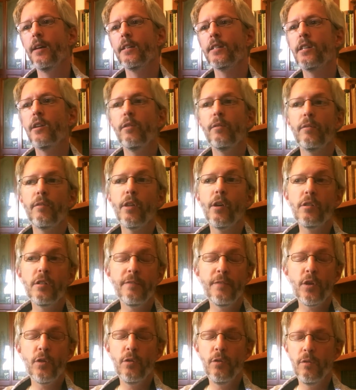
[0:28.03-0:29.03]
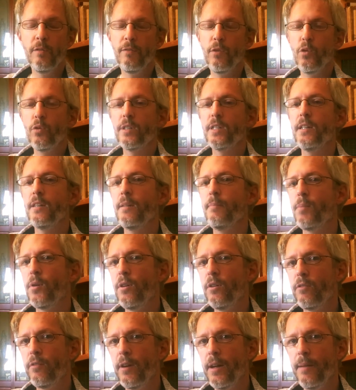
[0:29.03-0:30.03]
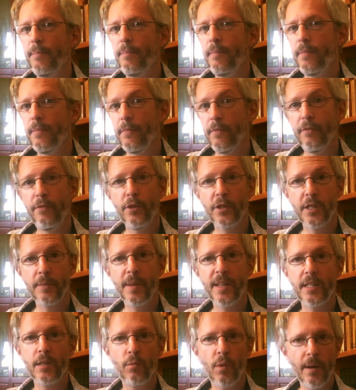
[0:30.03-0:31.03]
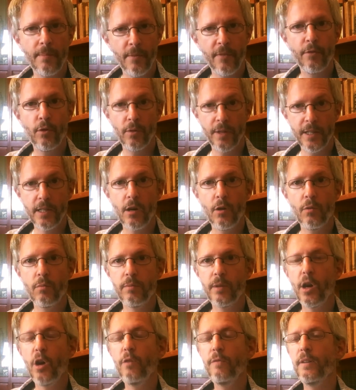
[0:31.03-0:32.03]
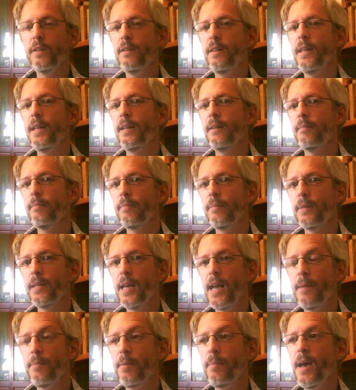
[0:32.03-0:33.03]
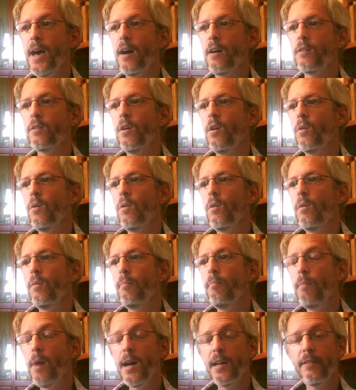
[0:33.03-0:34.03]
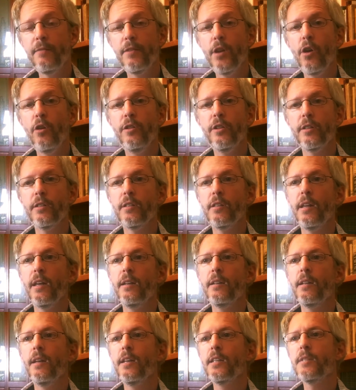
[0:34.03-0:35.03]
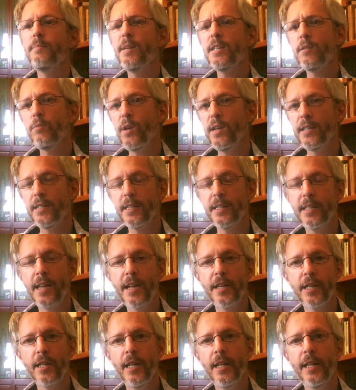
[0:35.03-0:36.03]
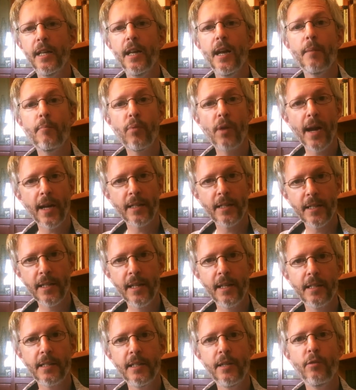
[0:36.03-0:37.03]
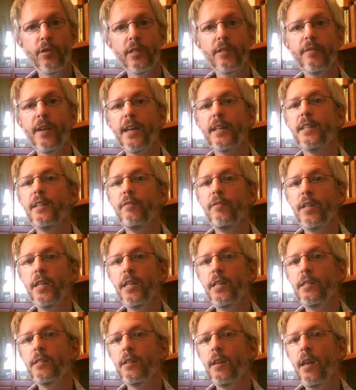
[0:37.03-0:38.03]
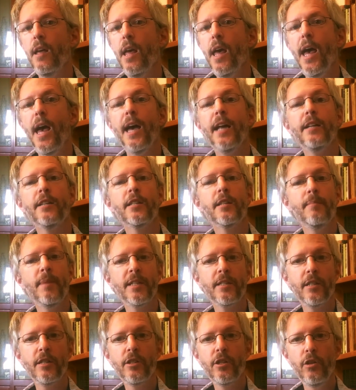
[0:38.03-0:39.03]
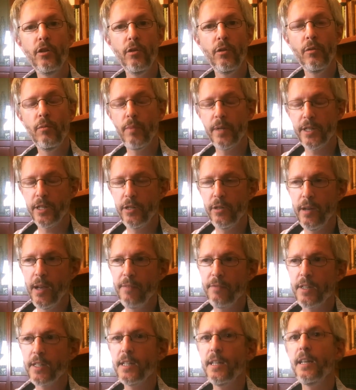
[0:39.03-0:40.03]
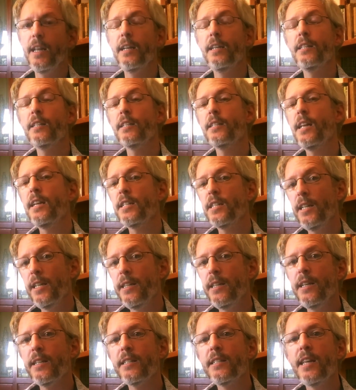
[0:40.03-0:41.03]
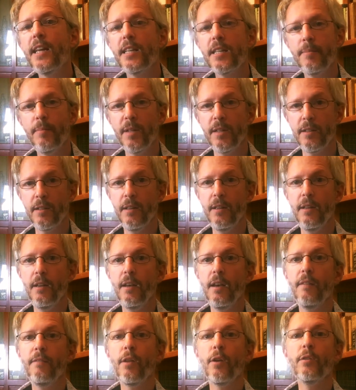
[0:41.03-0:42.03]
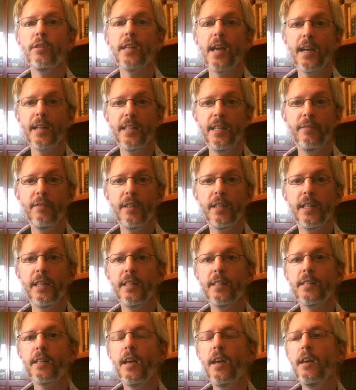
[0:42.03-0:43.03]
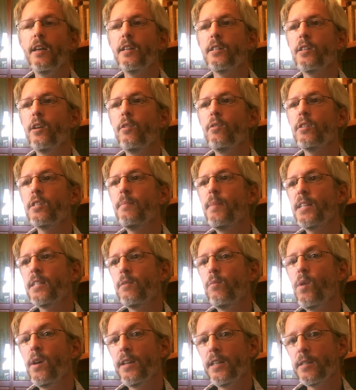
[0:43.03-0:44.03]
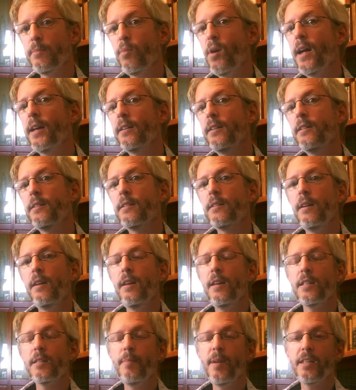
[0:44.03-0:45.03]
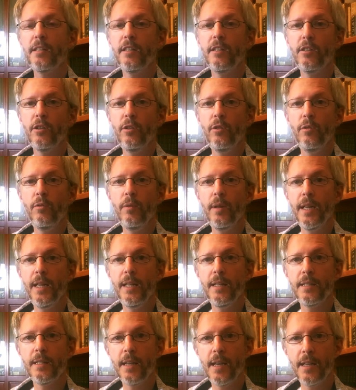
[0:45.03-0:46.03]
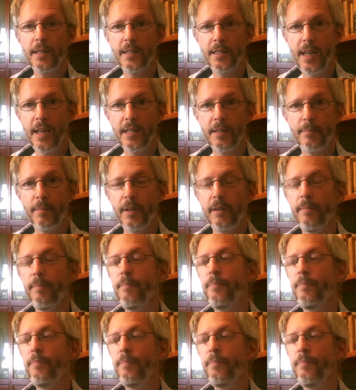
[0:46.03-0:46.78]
So those of you who have looked at the program for semester one before this whole COVID thing came about might have noticed that semester one is essentially practicing a series of activities, and semester two, which you haven't seen yet, is essentially the assessment of those activities. So semester one is practice, semester two is assessment.